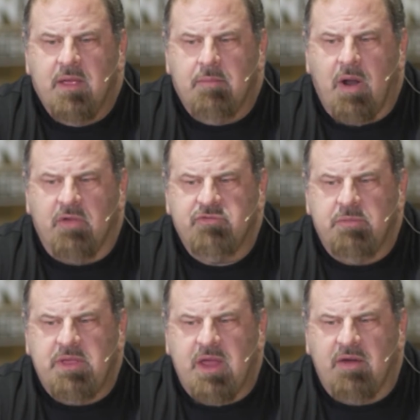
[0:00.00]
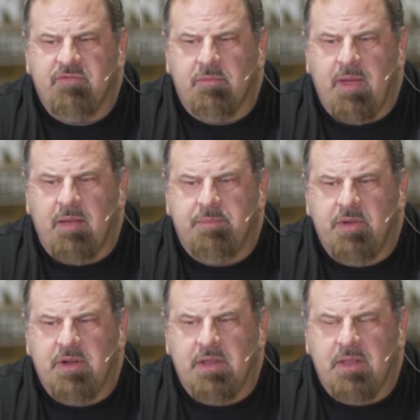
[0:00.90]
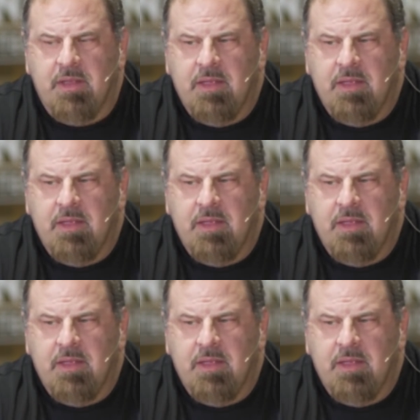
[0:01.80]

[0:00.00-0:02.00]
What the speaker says: but also be careful about putting